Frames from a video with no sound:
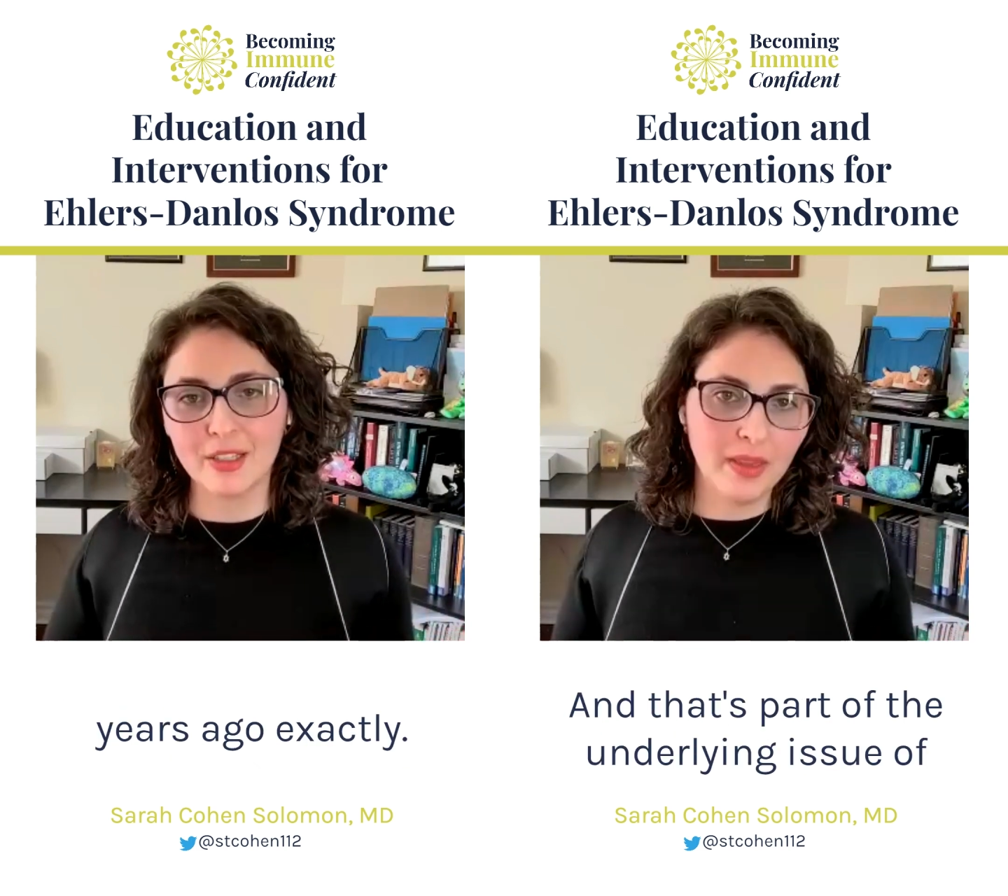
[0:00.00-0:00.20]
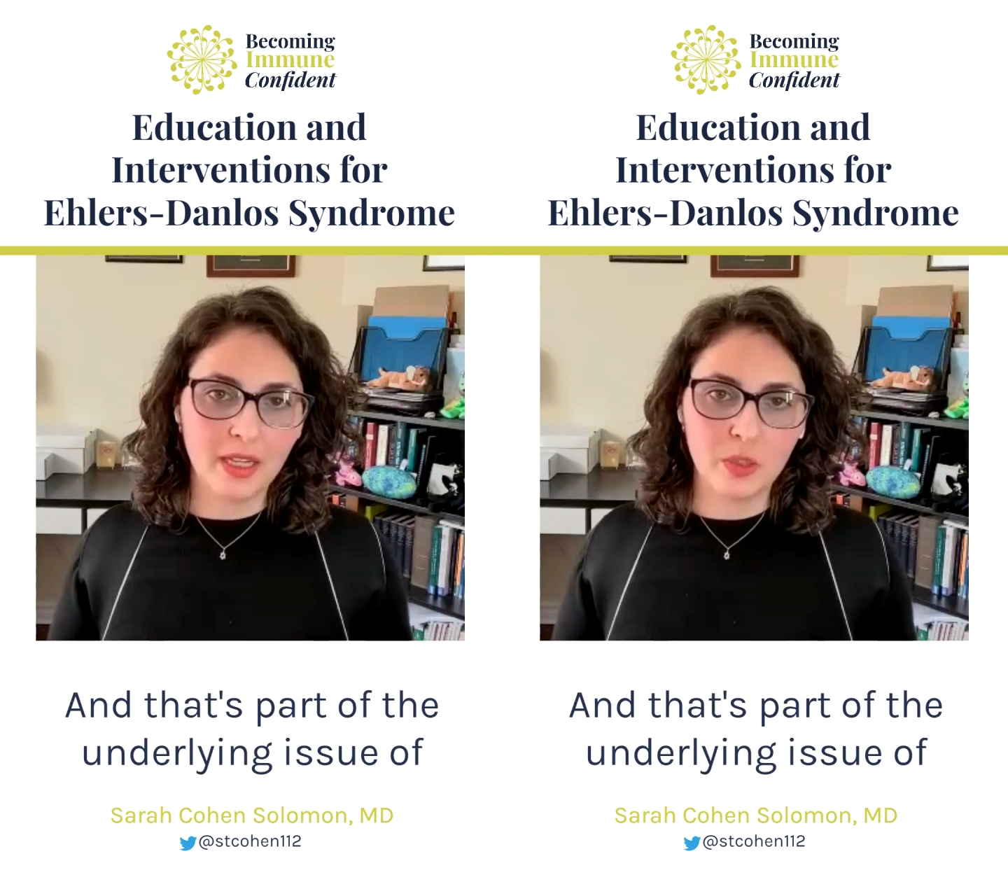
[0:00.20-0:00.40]

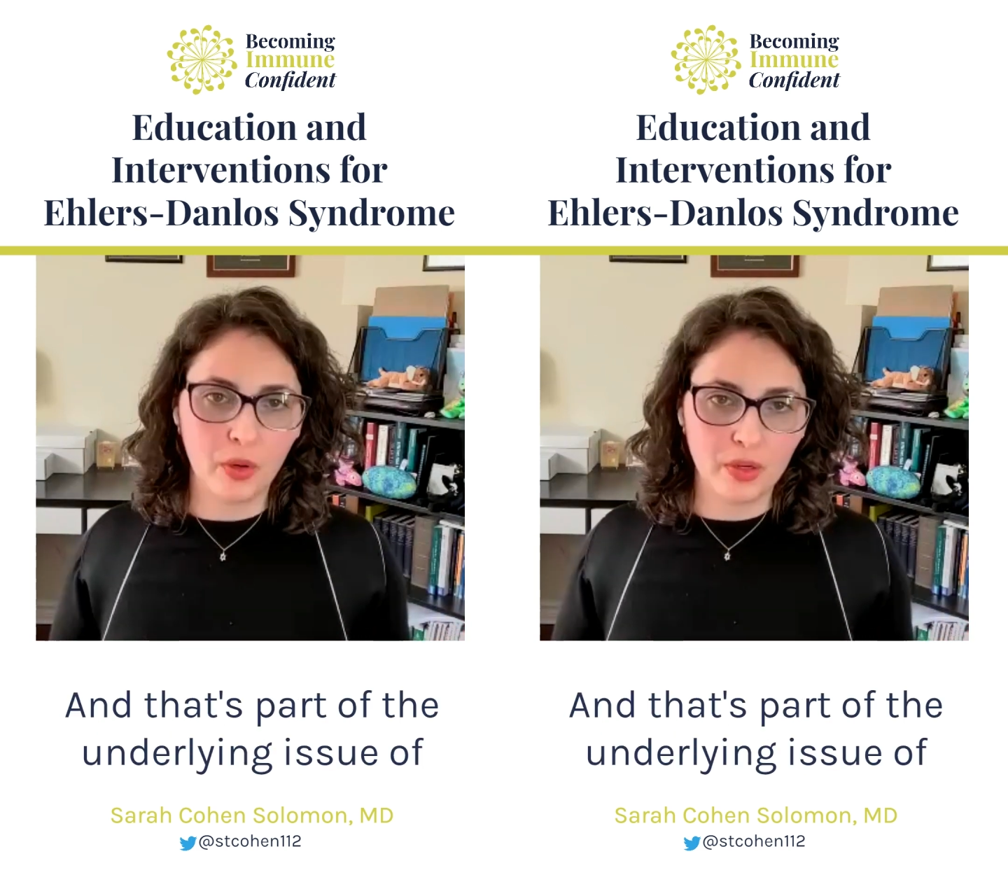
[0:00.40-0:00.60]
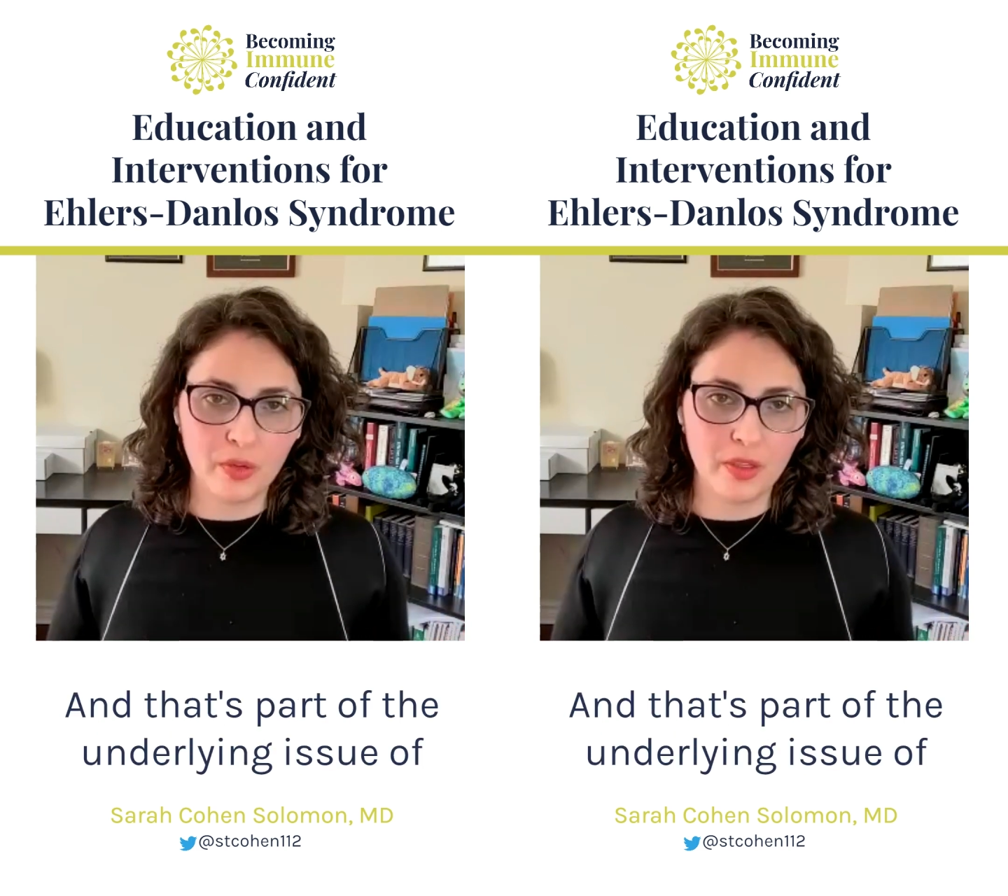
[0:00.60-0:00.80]
And that's
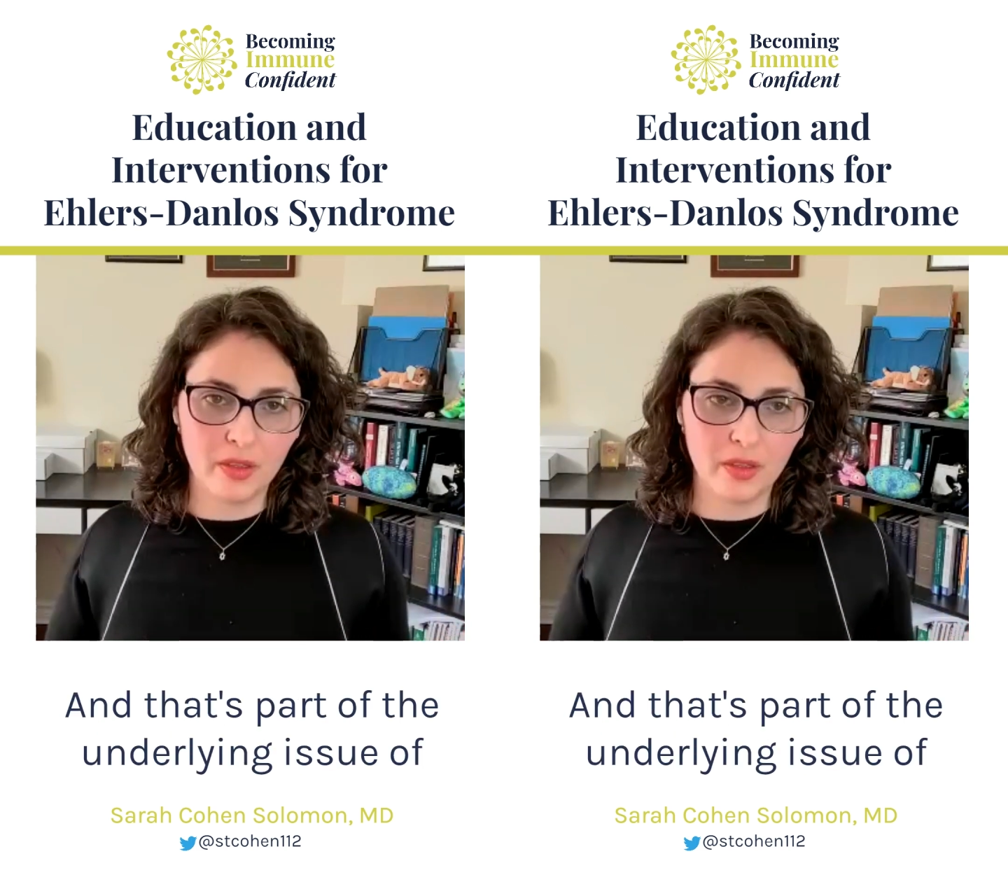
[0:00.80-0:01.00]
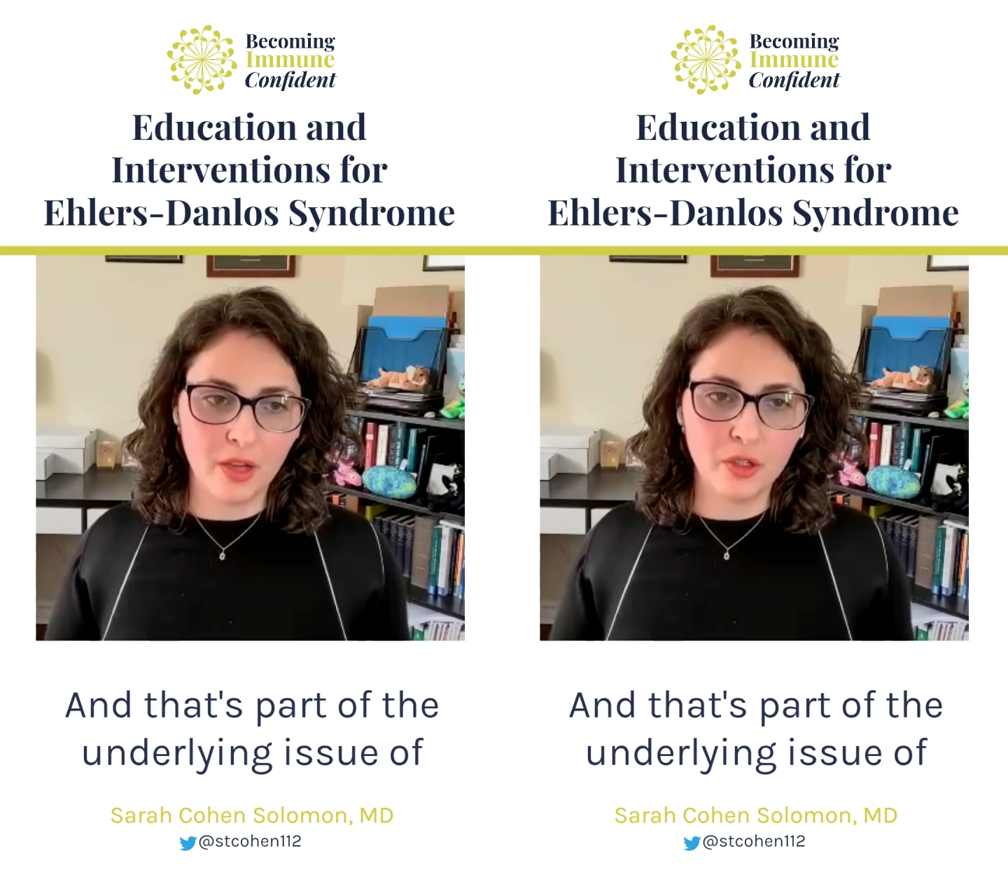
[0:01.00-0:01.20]
part of
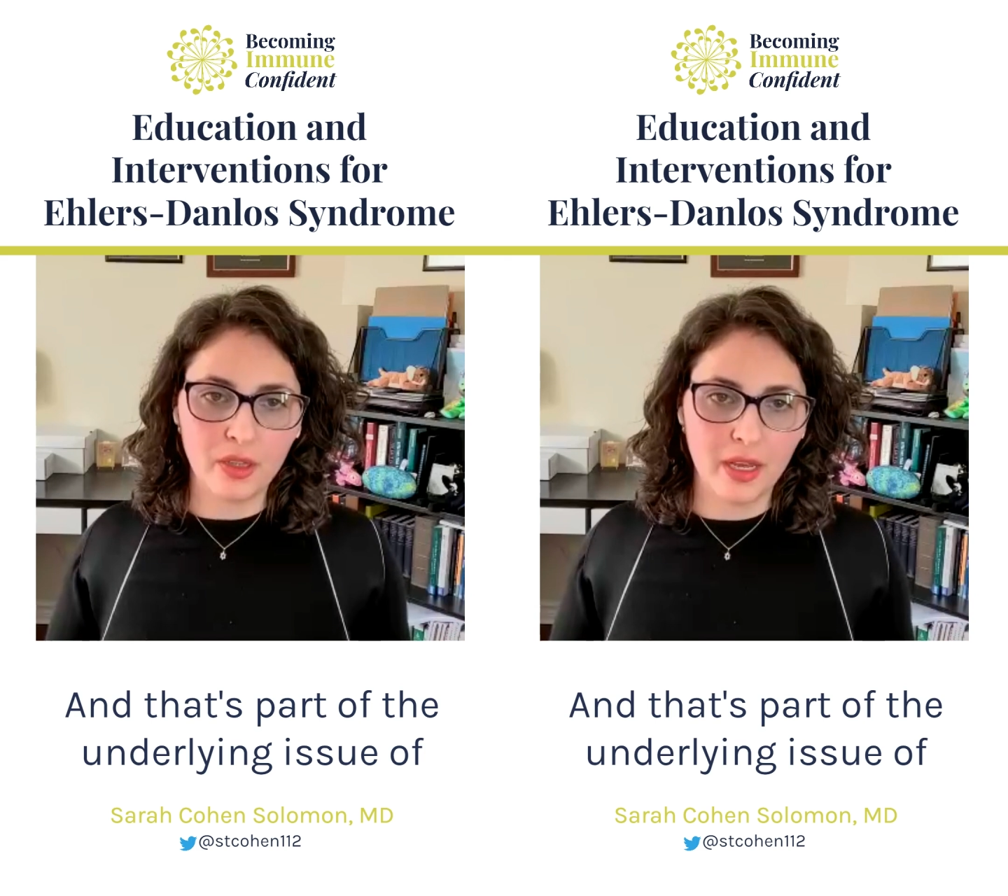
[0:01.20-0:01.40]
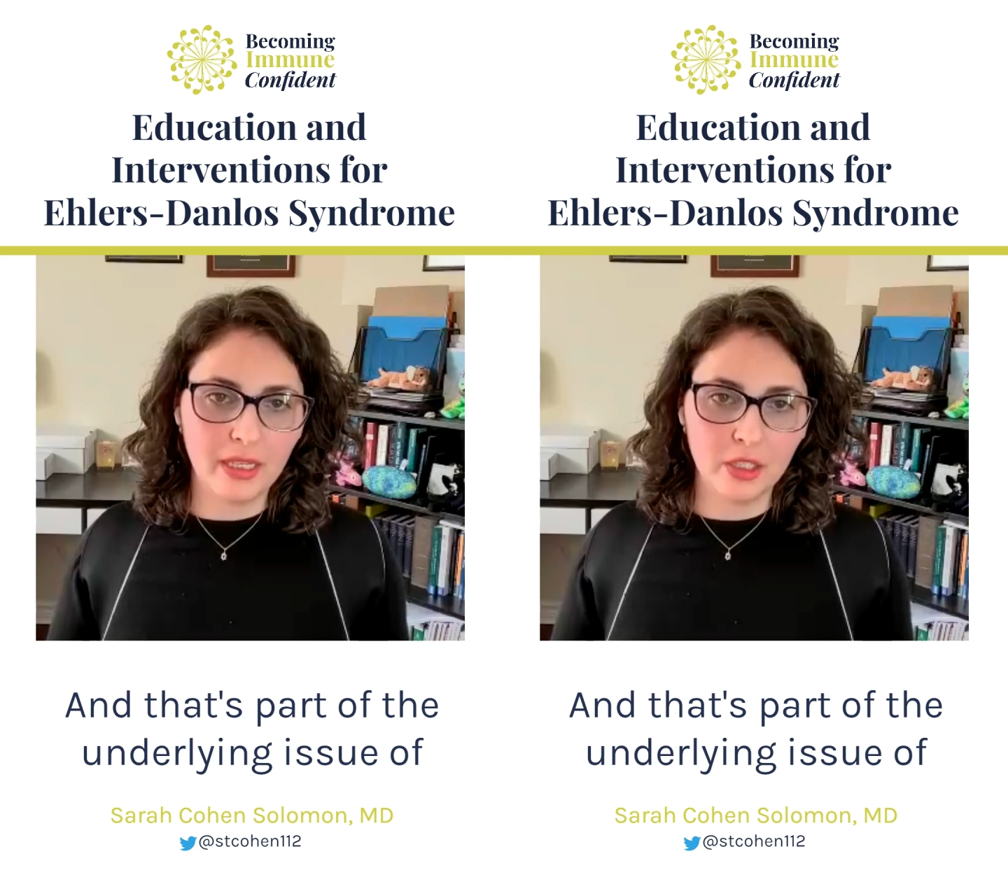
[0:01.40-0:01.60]
the
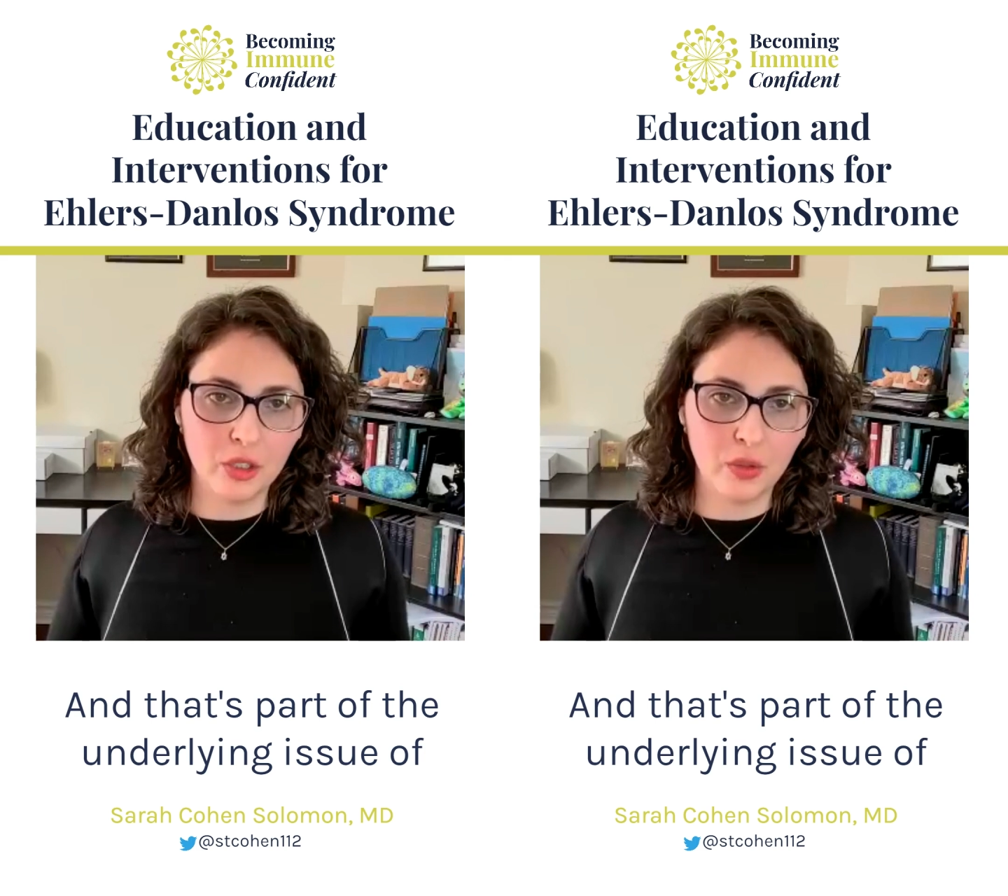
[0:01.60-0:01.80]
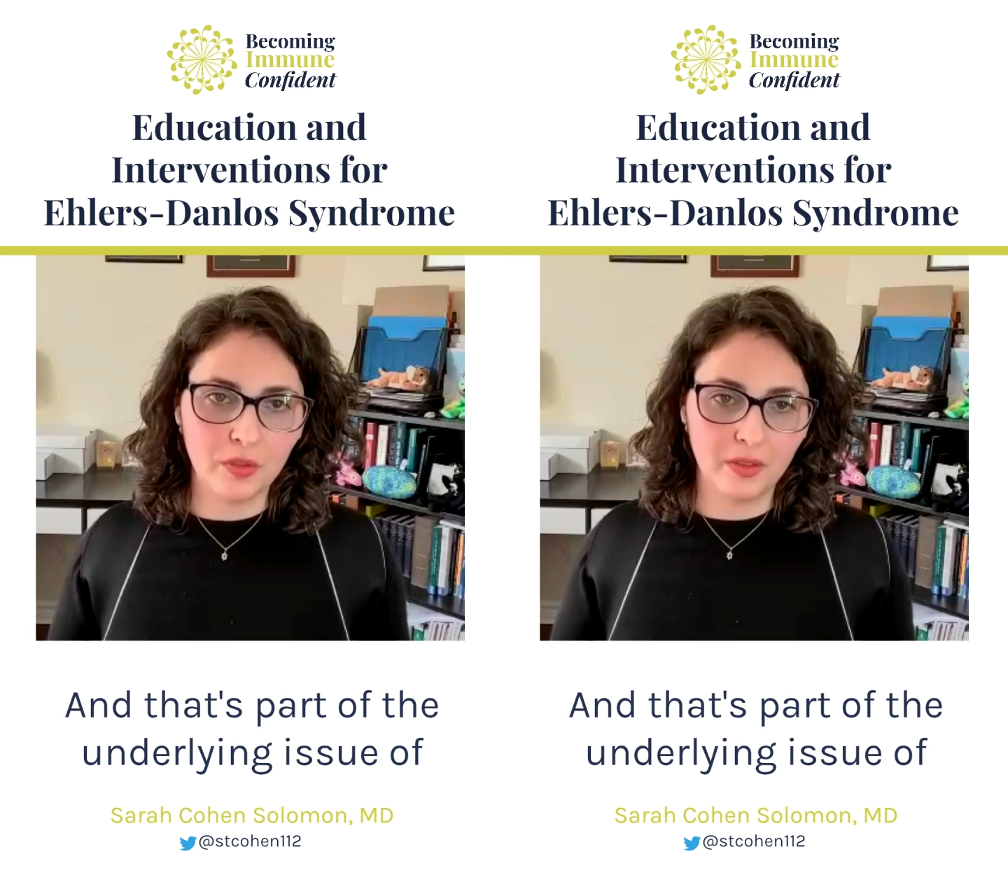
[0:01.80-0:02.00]
underlying
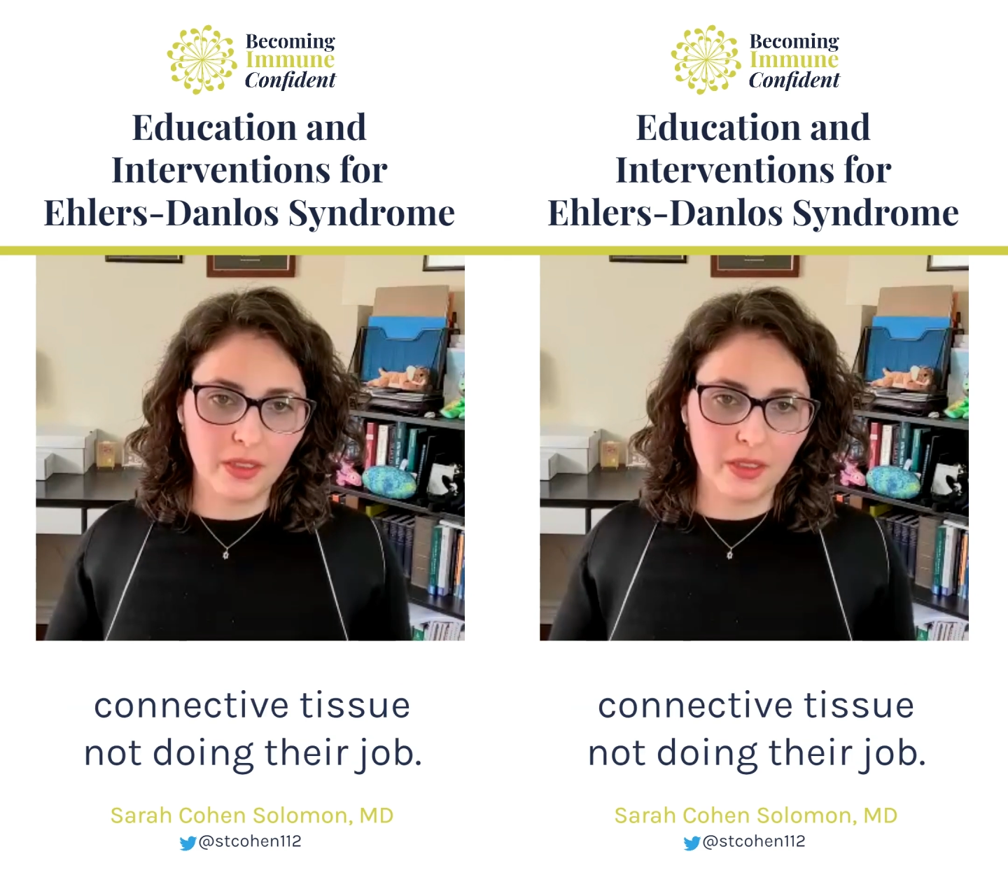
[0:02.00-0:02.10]
issue of